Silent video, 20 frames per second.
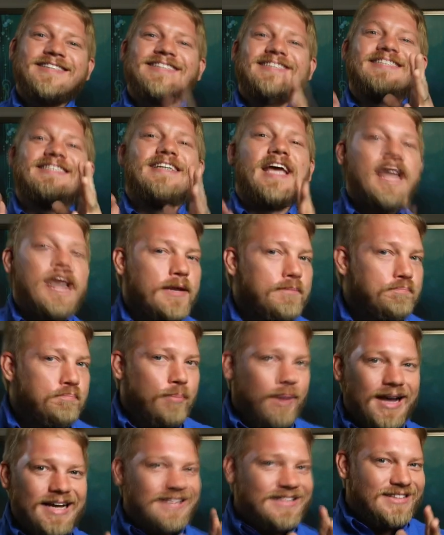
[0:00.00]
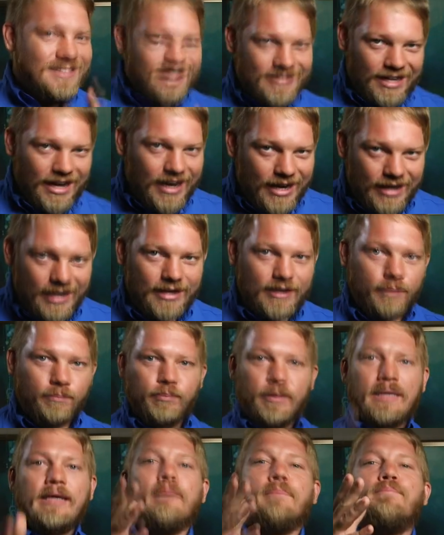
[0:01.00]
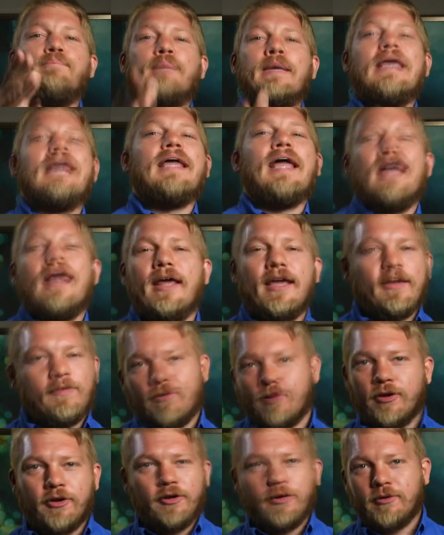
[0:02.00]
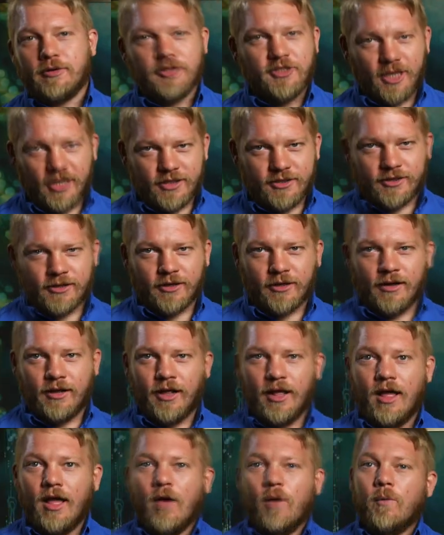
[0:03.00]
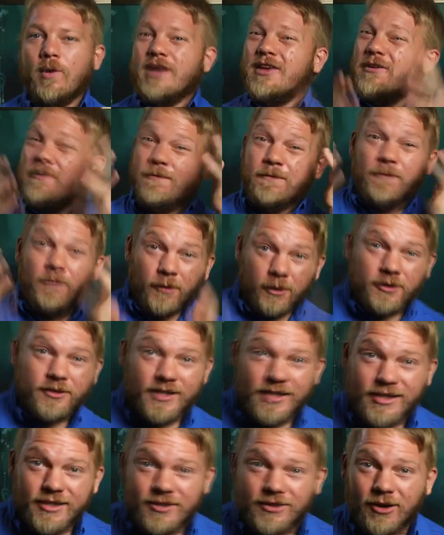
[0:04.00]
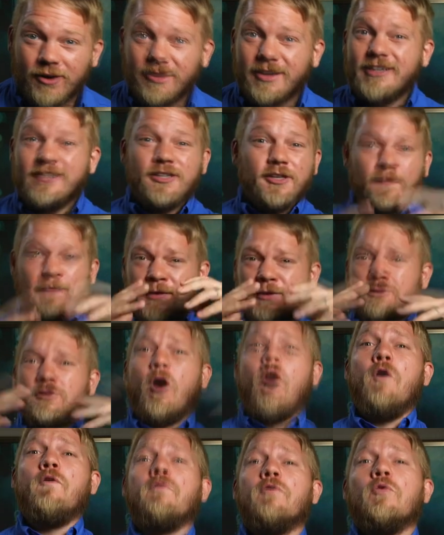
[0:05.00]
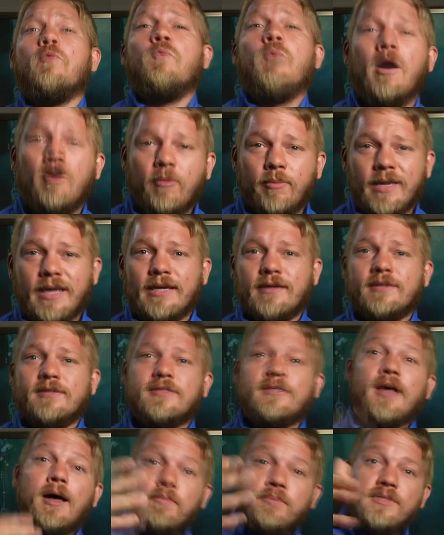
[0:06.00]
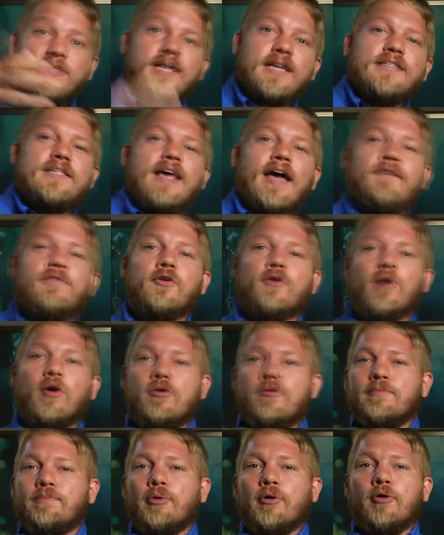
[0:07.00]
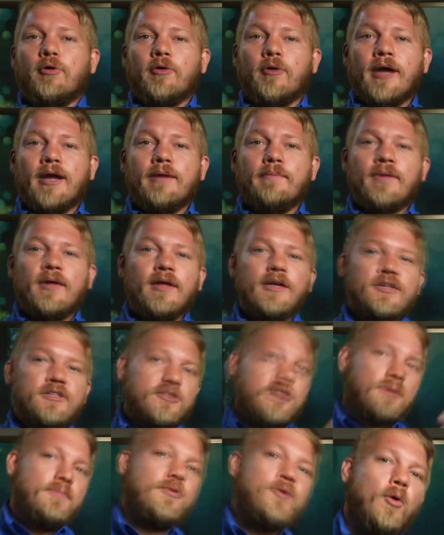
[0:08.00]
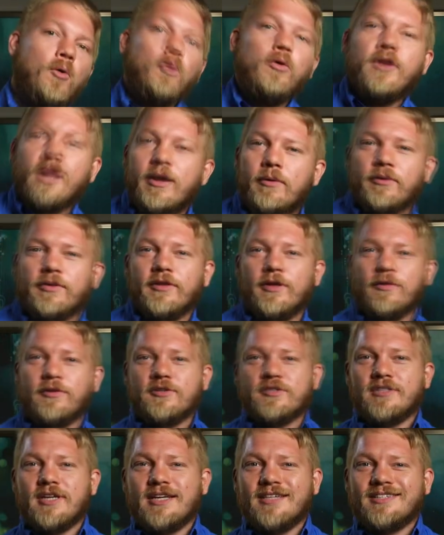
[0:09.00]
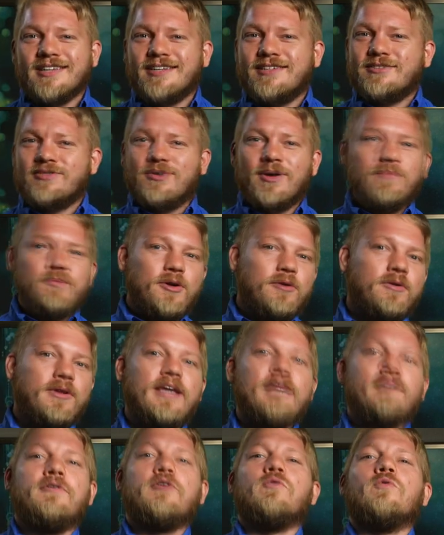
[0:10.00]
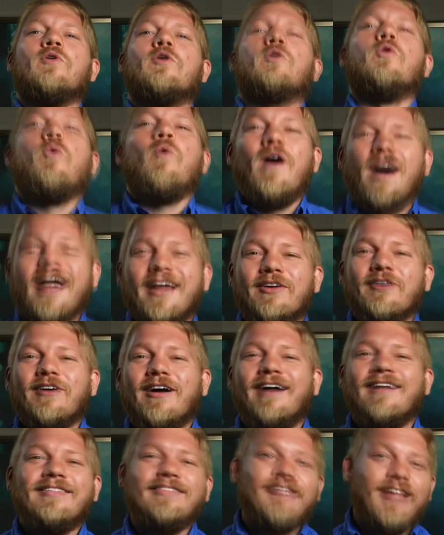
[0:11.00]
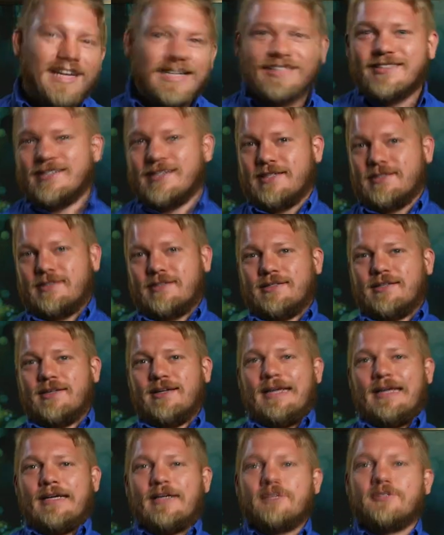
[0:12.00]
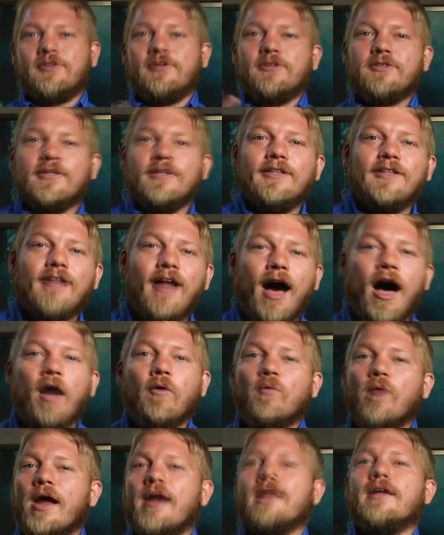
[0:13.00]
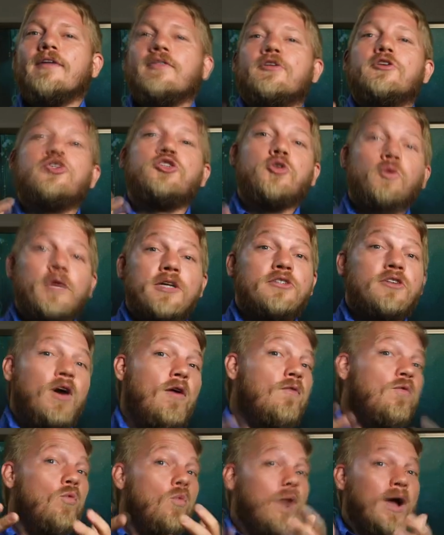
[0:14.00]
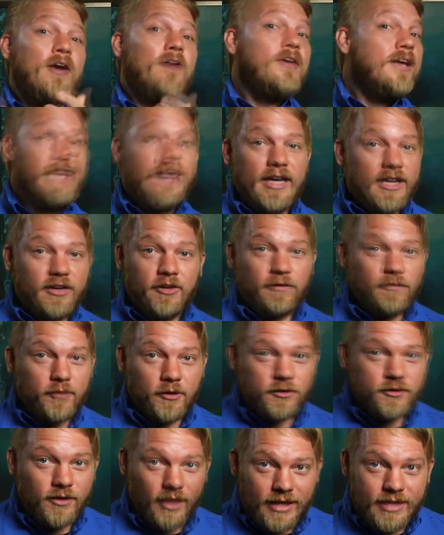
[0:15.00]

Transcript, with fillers: state by state can be a big headache for a new adjuster. When you first get started, it just feels overwhelming. Some states have their own program, some coordinate with other states, and some don't even require a license. So there's a lot riding on the choice of where to get your first